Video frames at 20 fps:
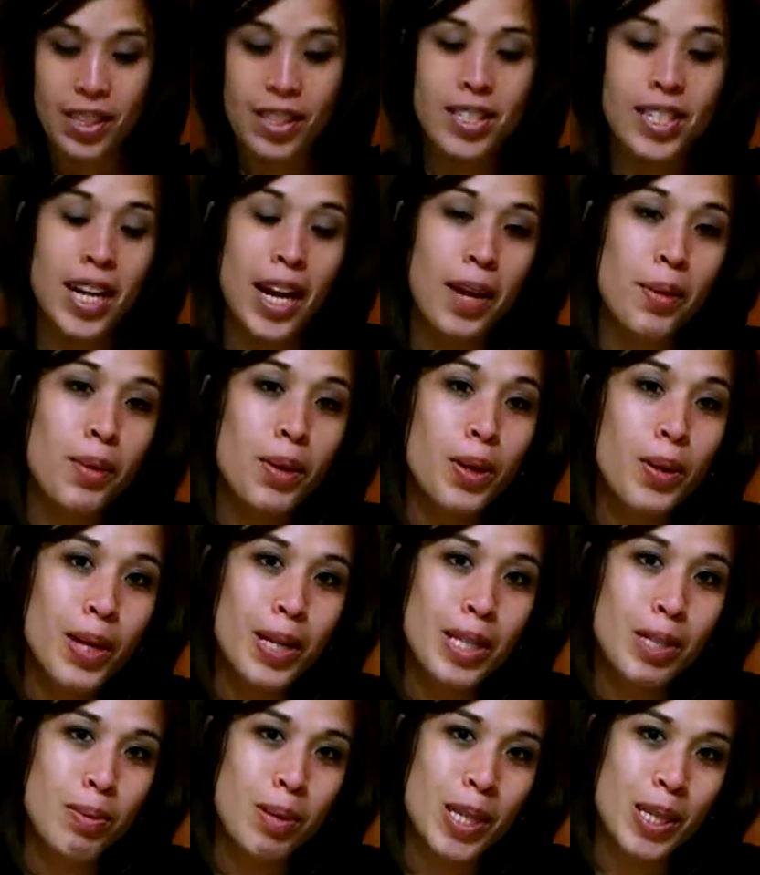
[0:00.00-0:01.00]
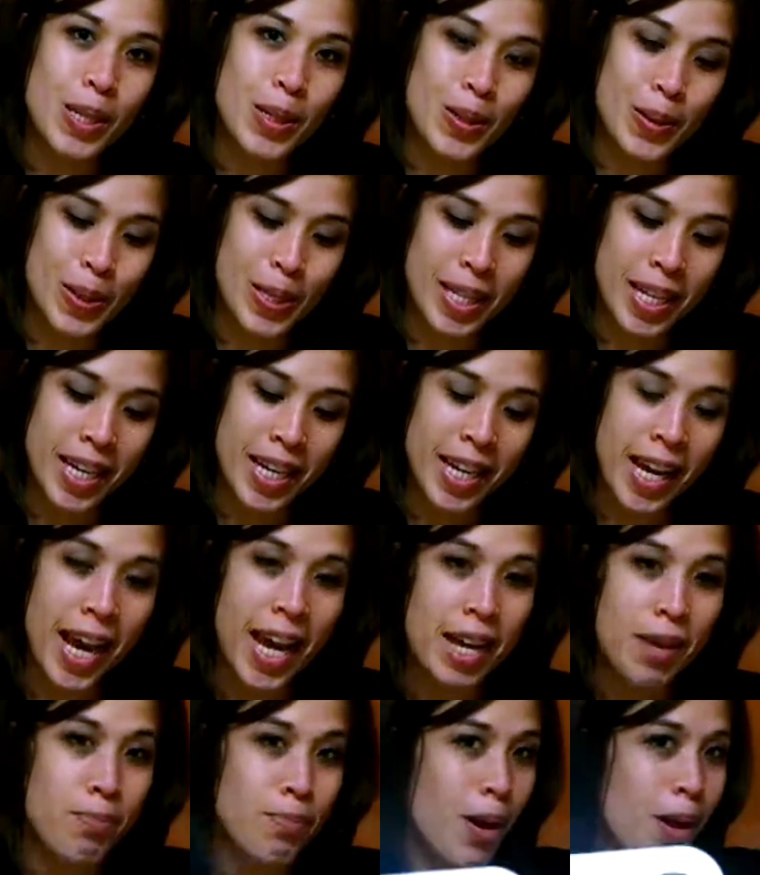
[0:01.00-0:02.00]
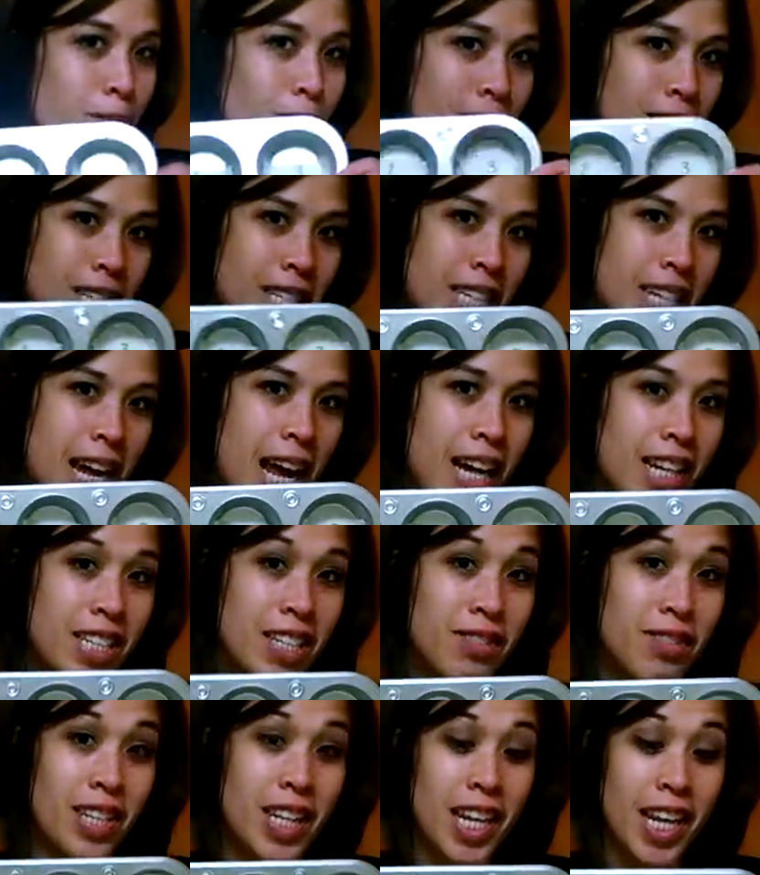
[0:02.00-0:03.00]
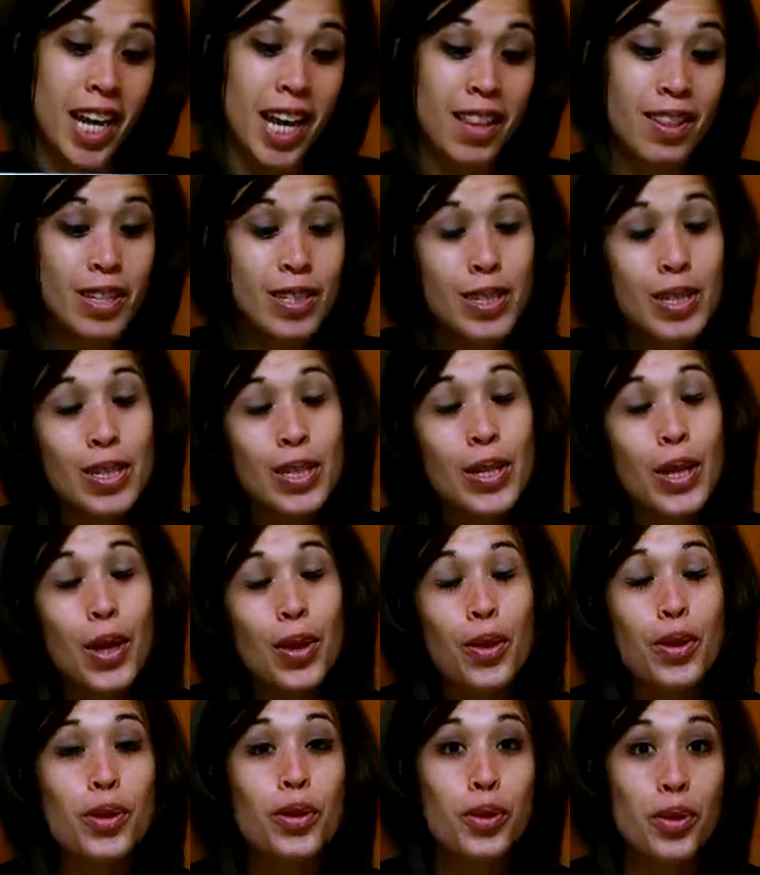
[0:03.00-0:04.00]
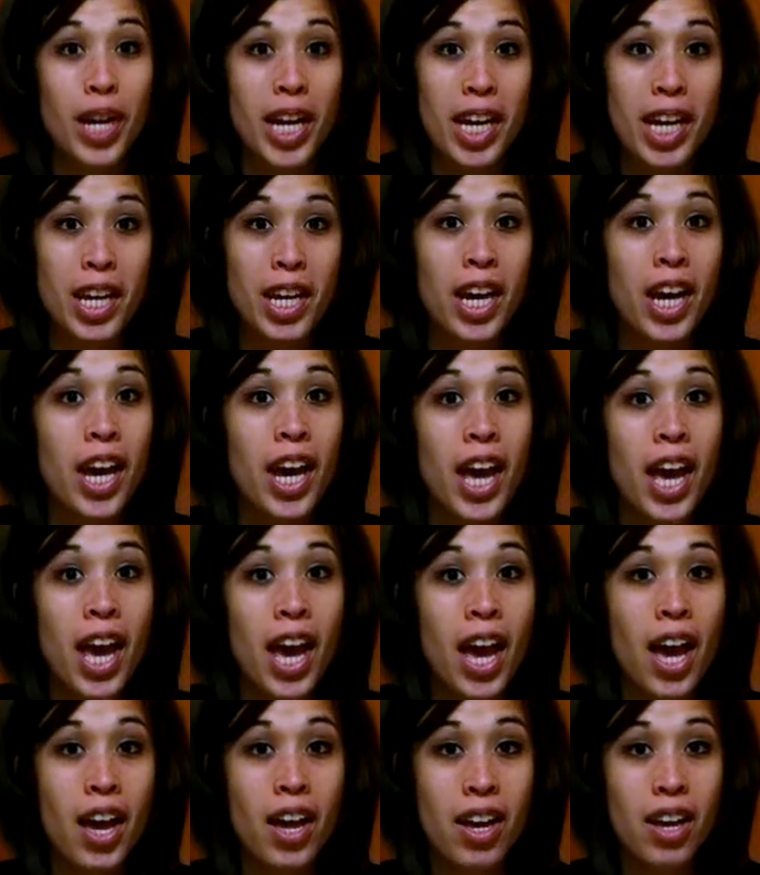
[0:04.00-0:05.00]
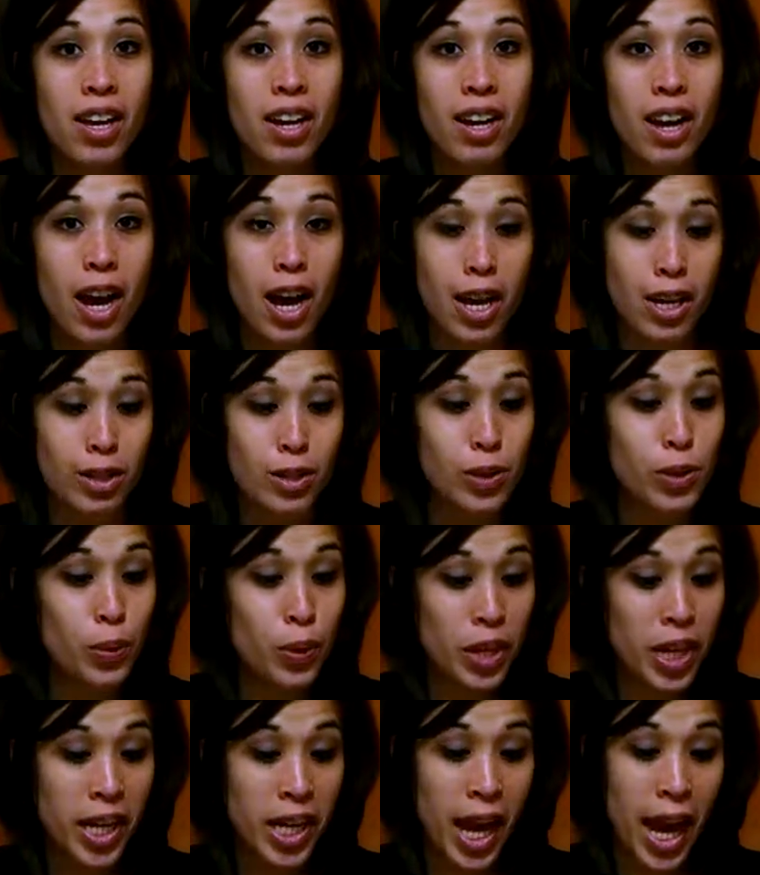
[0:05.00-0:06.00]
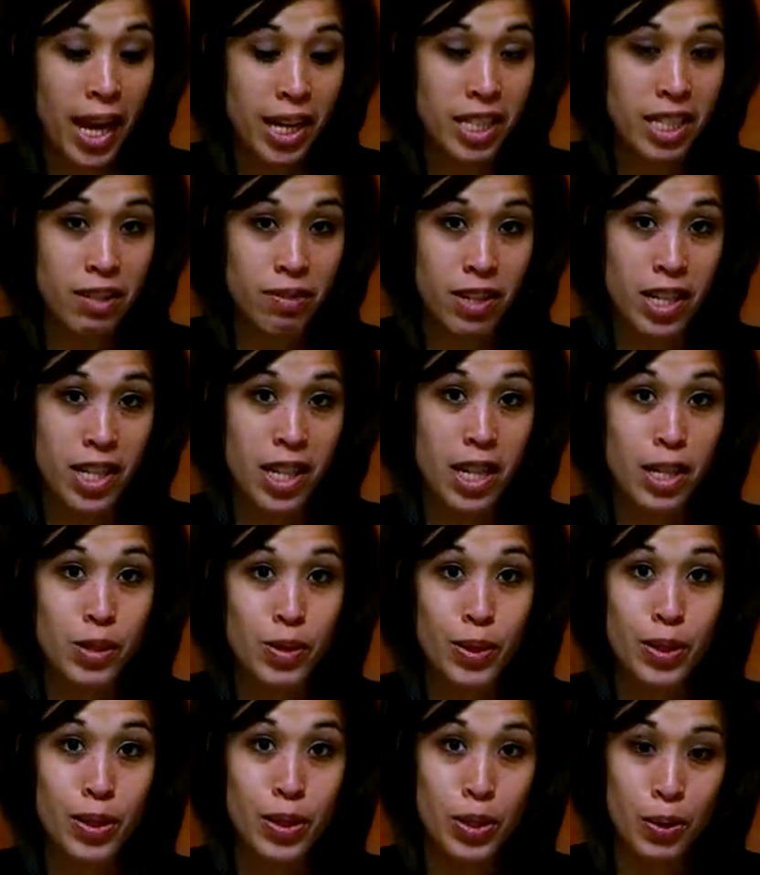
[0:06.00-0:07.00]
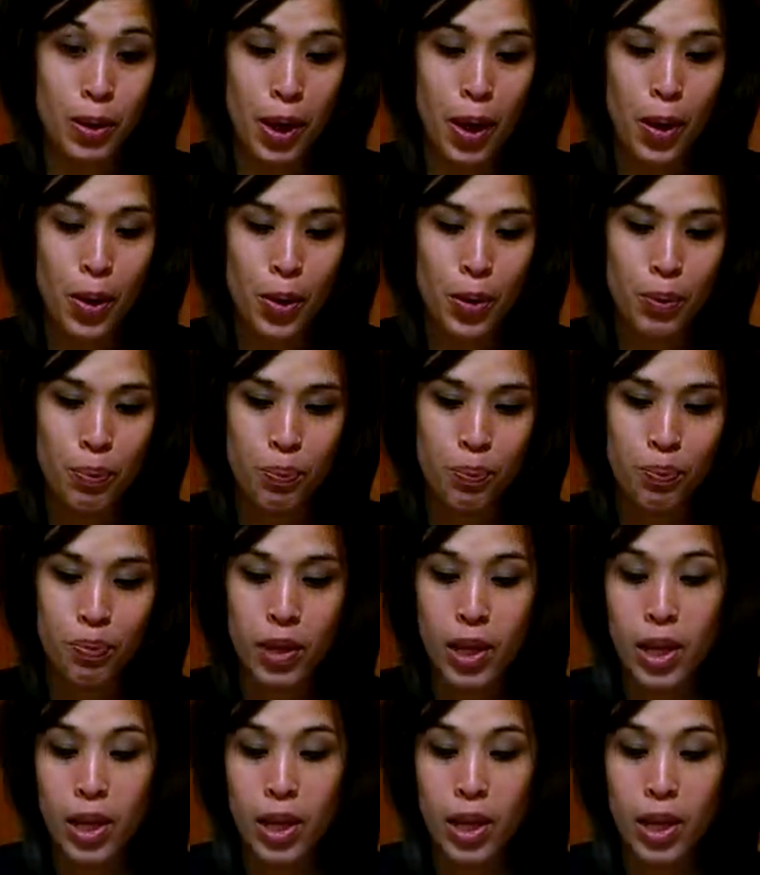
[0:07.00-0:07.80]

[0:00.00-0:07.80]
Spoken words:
Today we're going to be using a muffin tin activity, and this is another great sorting activity that you can do at home.